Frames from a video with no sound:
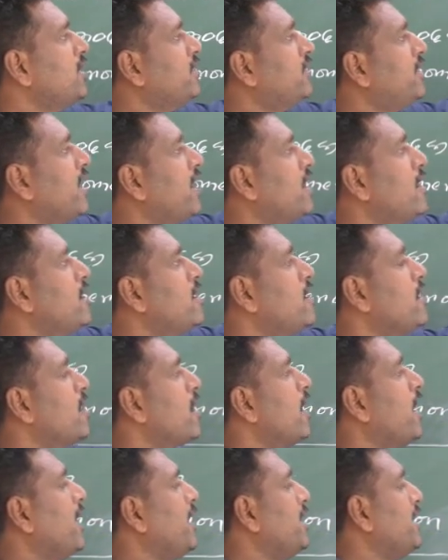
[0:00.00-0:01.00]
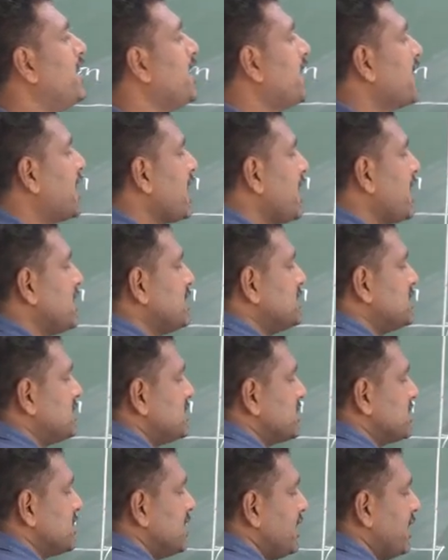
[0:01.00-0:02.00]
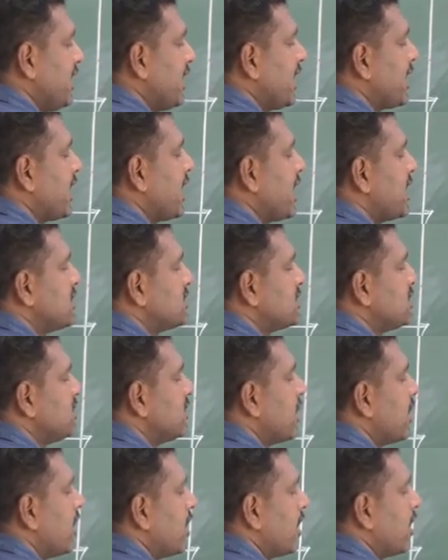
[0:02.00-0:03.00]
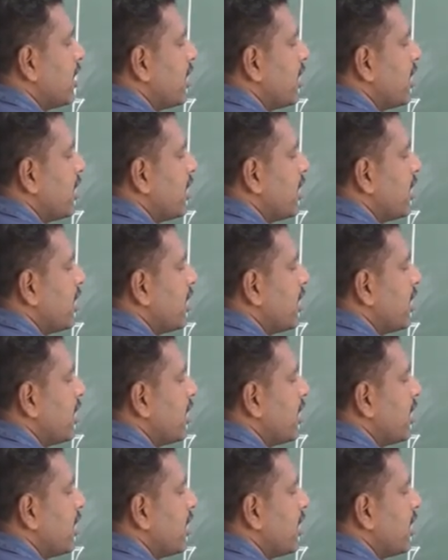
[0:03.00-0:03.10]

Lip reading: then decrease in the